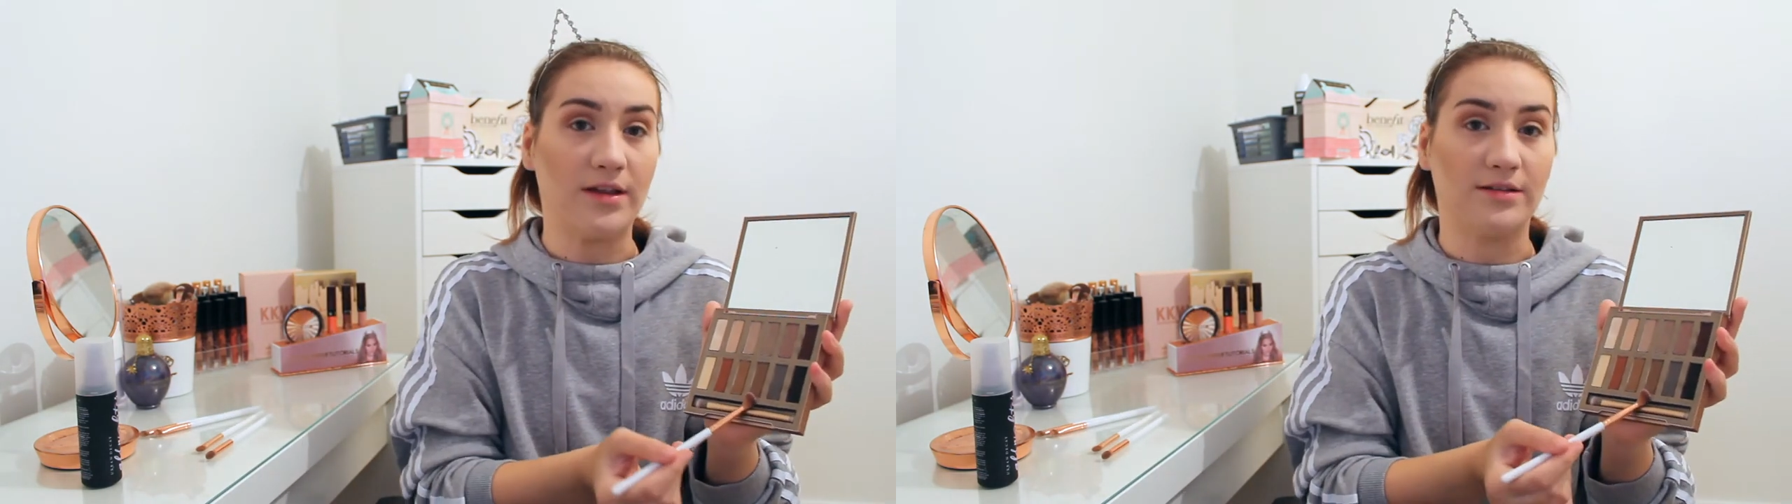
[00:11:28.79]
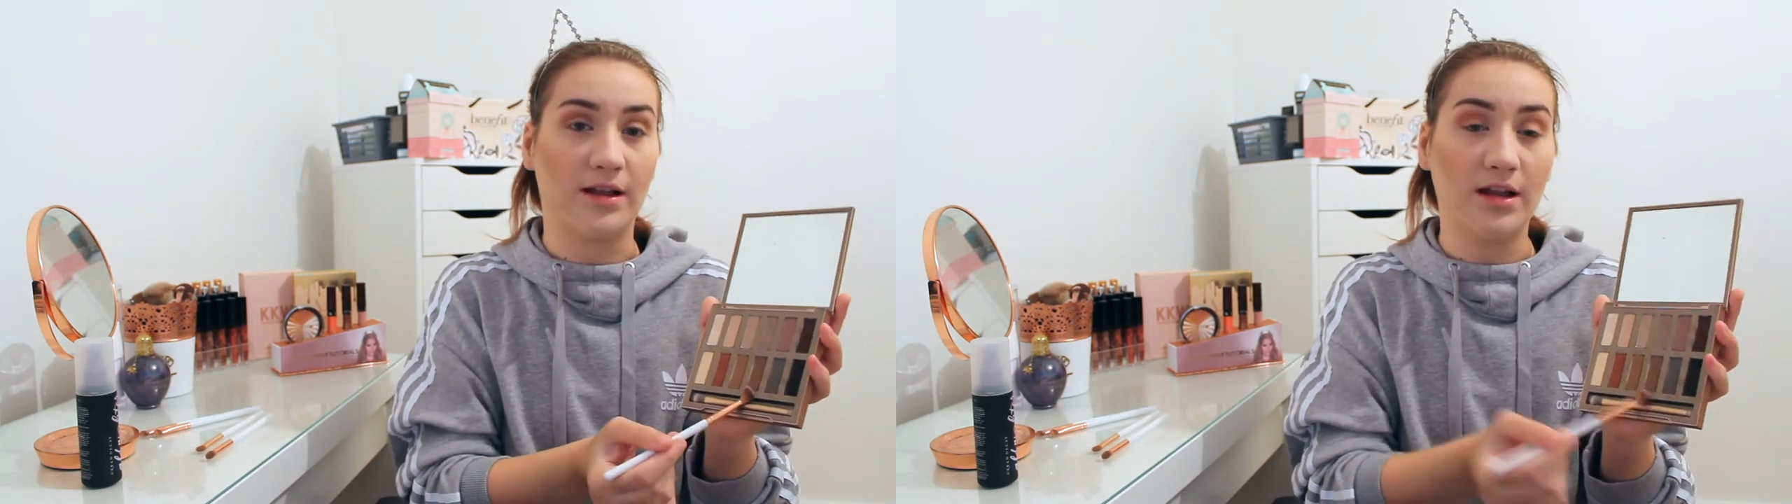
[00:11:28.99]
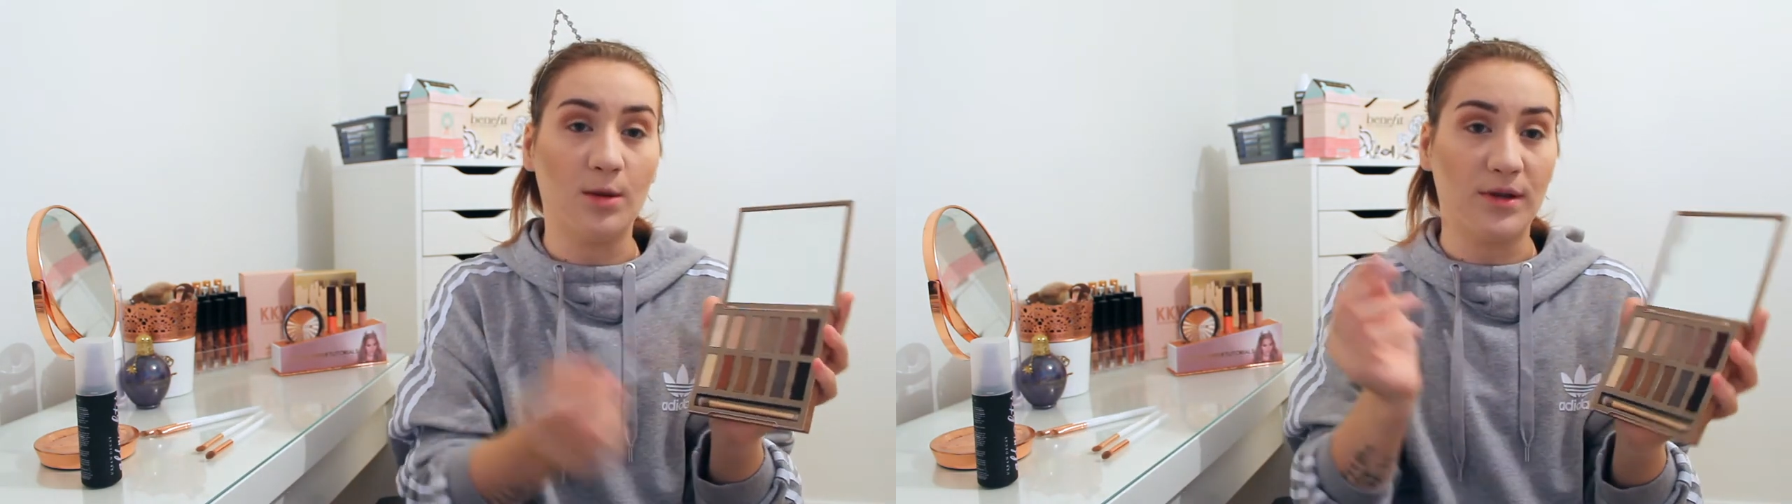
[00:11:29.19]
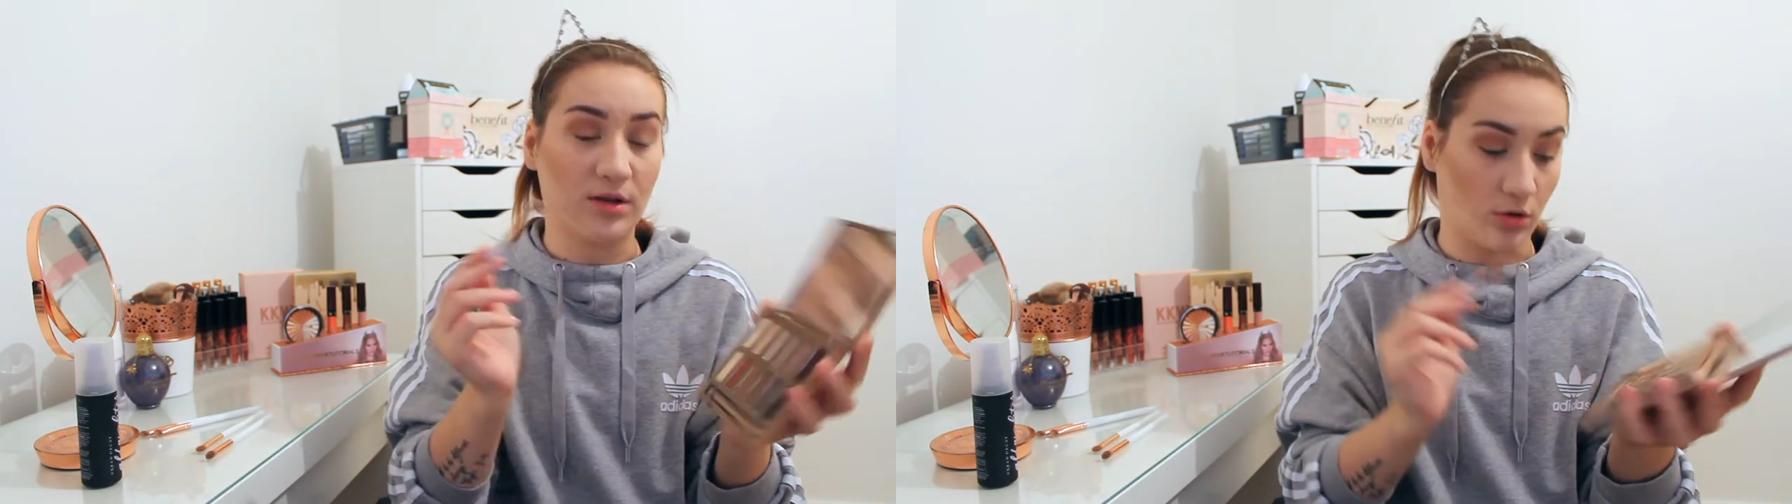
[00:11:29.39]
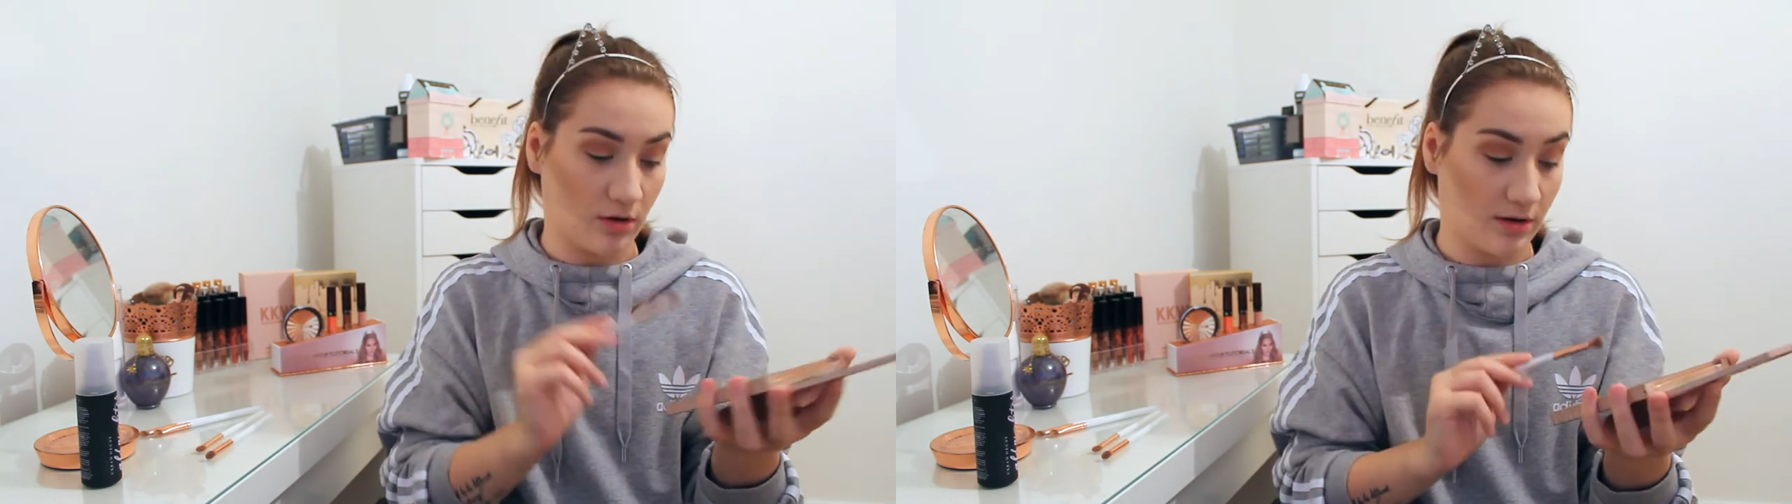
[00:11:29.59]
It's a little
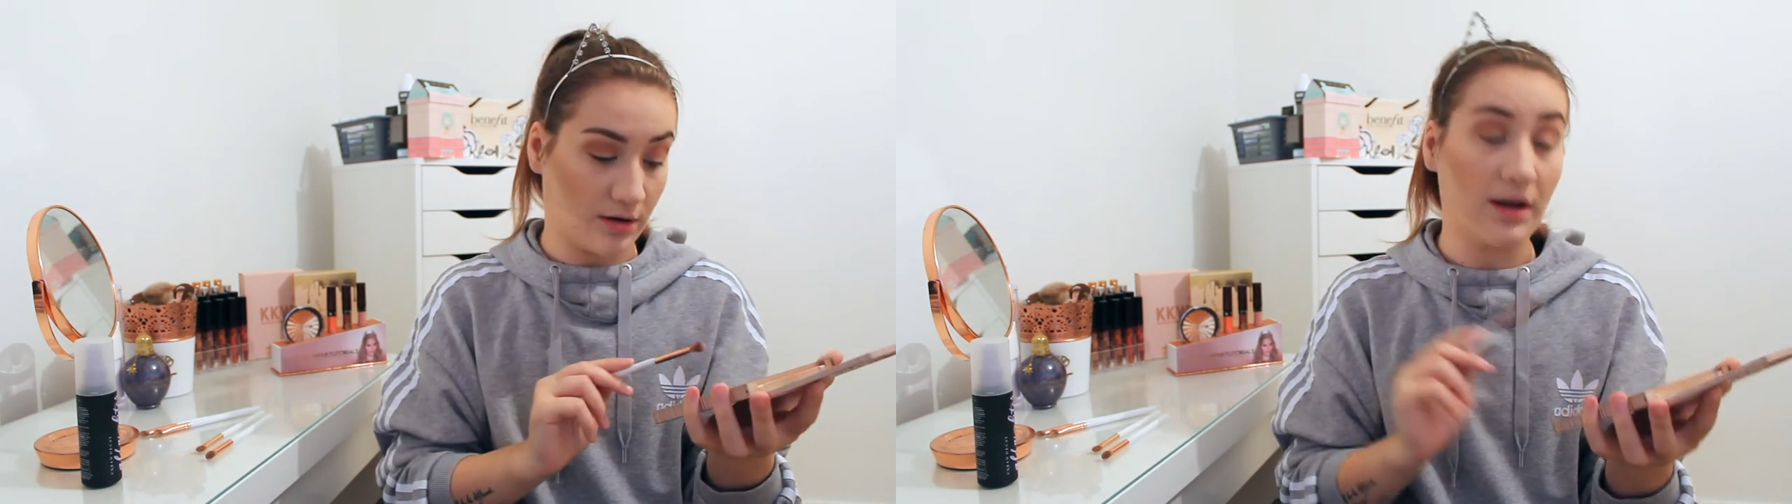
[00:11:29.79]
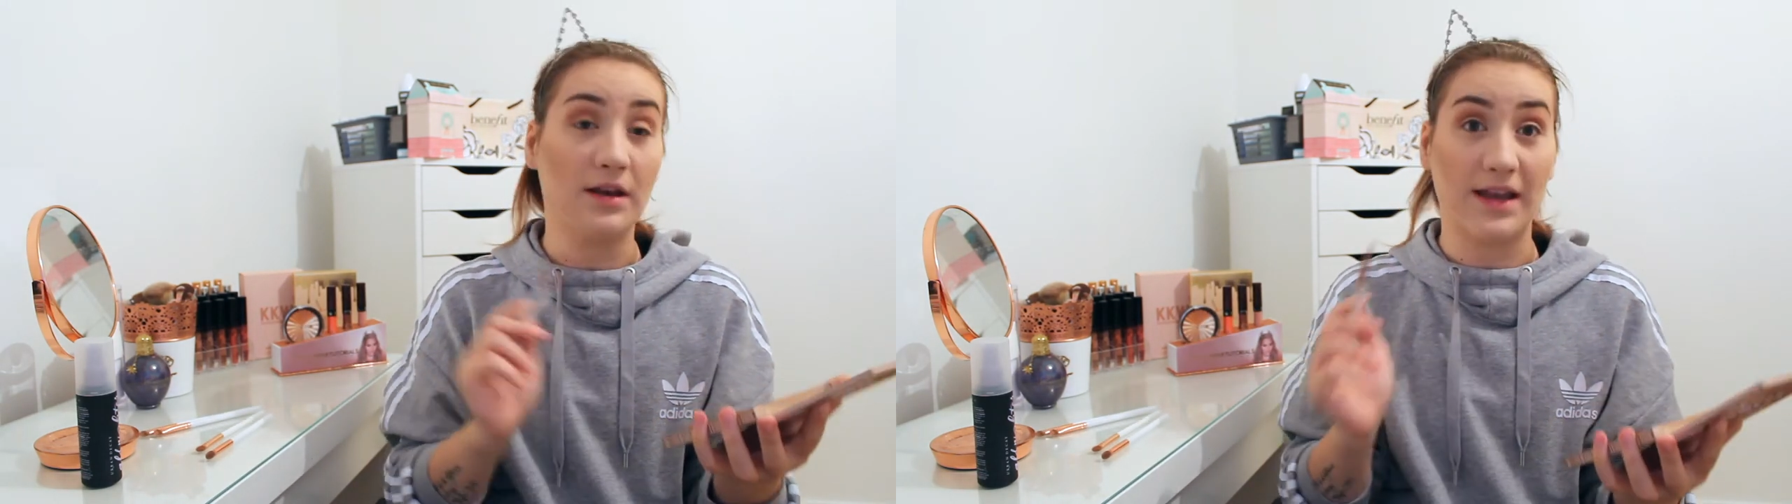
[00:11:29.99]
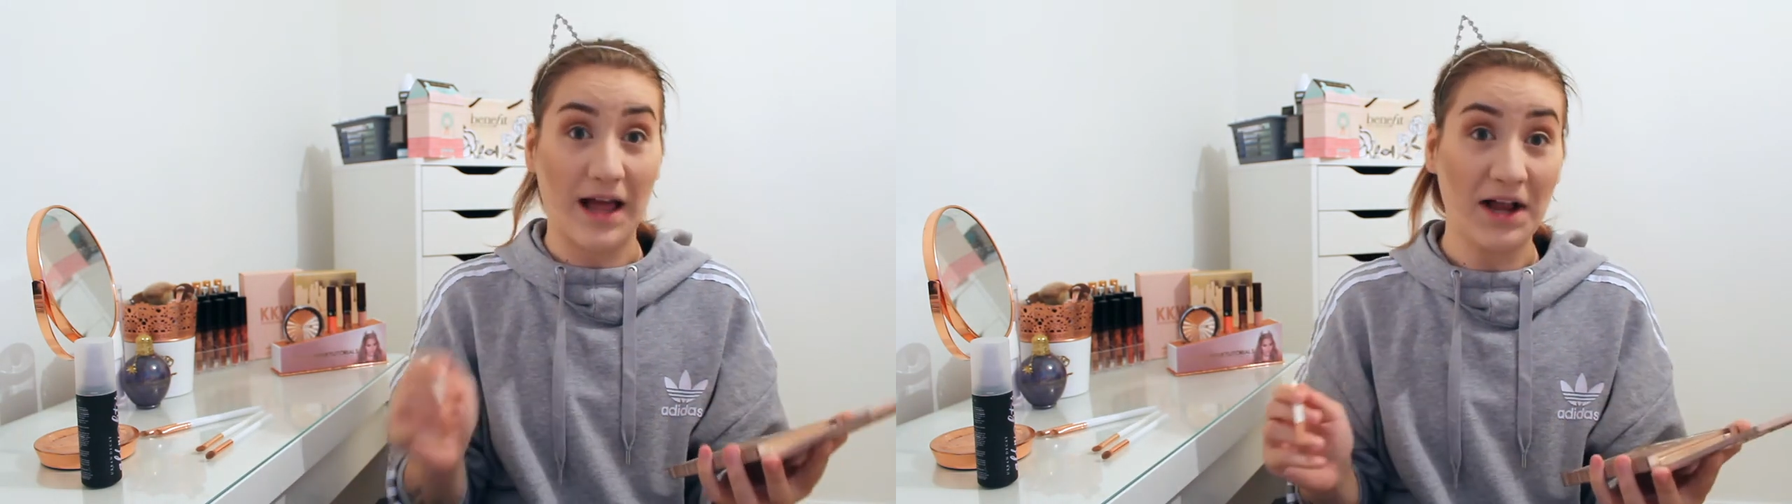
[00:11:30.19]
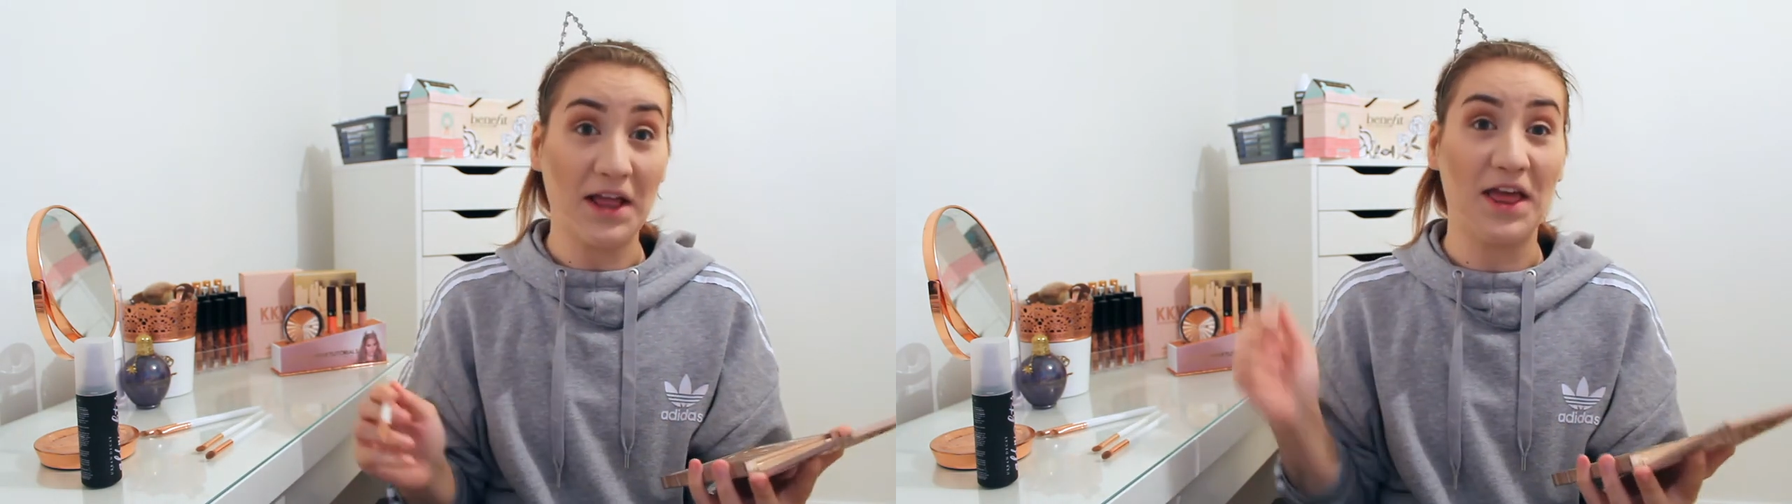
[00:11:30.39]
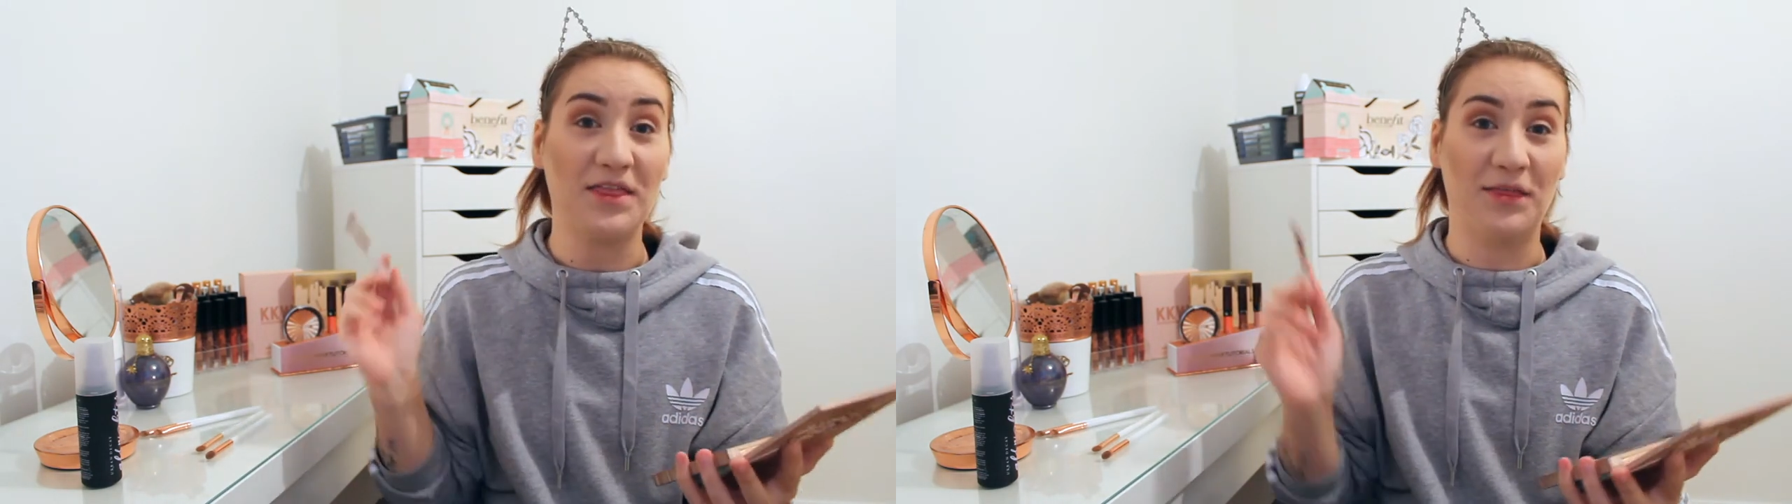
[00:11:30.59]
bit darker